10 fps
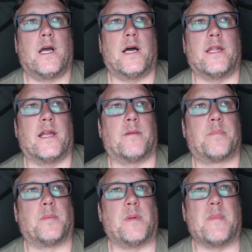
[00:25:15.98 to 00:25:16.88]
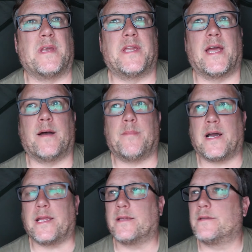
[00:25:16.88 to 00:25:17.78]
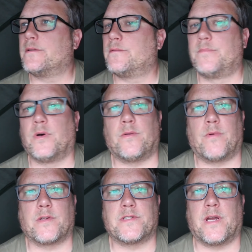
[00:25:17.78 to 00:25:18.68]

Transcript: and then at probably midday I might pull the rods